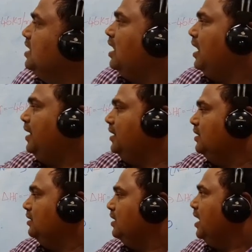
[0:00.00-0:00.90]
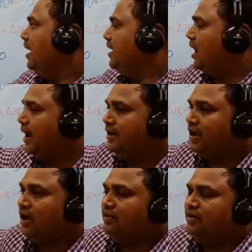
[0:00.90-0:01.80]
And
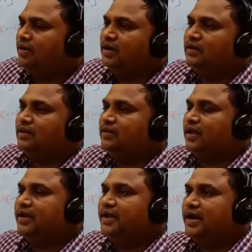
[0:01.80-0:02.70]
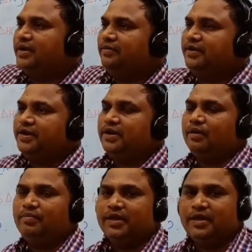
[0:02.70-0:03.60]
however, the reactivity
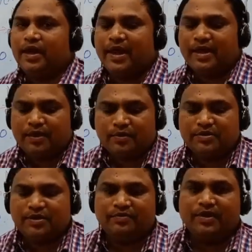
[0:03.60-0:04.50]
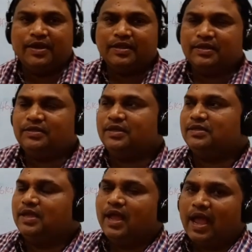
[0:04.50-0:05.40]
of the dinitrogen will increases
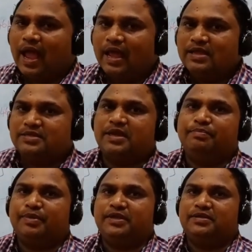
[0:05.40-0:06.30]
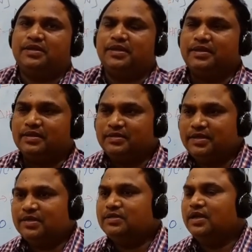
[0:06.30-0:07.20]
as temperature
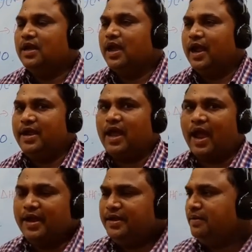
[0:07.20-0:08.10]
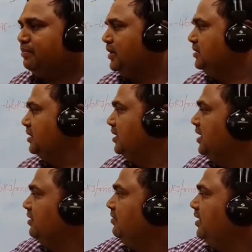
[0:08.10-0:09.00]
increases. At high temperature,
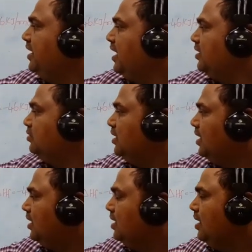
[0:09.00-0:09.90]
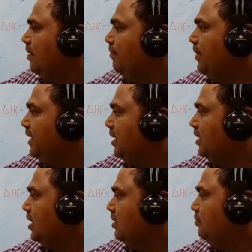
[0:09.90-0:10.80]
it will react to the metal
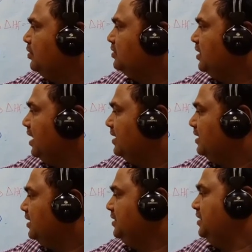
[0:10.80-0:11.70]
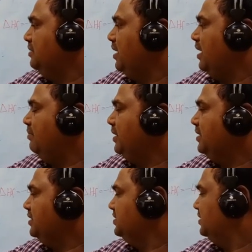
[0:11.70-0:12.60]
compounds like lithium and
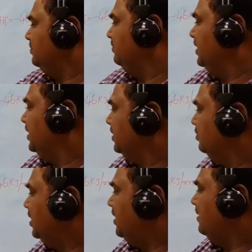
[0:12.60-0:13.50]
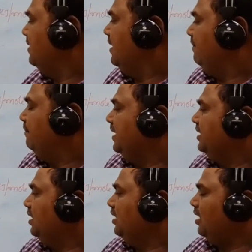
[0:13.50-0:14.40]
magnesium will give the
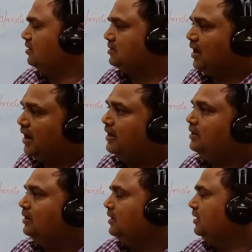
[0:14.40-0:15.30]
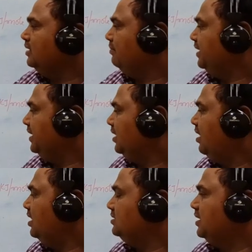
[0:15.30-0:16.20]
metal azide. In the metal
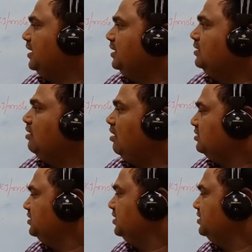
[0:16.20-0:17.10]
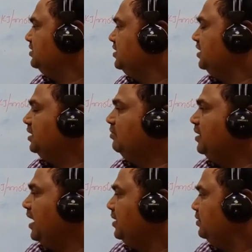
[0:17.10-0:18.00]
azide, the oxidation state of the
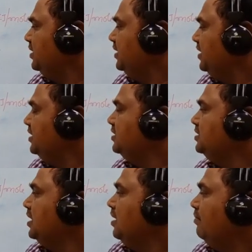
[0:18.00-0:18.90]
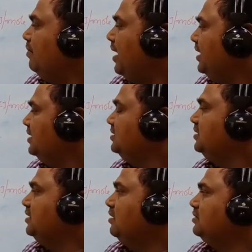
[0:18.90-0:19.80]
nitrogen is
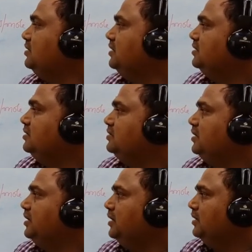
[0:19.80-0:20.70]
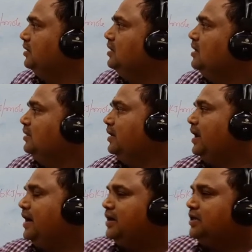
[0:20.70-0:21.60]
-3 oxidation state. The
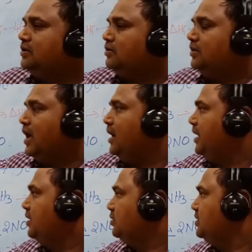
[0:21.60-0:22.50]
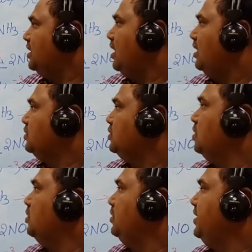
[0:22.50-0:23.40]
nitrogen
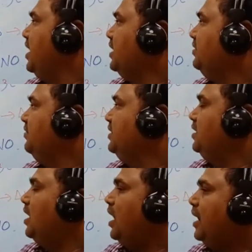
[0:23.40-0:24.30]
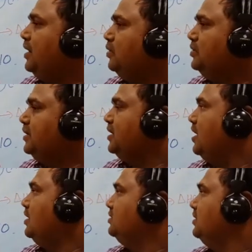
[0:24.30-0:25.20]
also react with the hydrogen
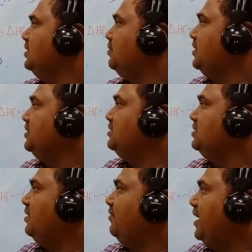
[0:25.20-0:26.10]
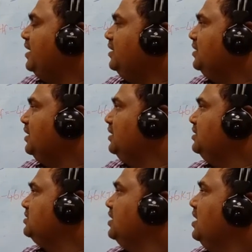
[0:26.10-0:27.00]
gas in the presence of iron
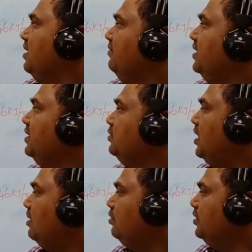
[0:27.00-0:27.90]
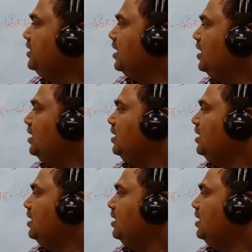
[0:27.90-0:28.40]
catalyst will give the ammonia,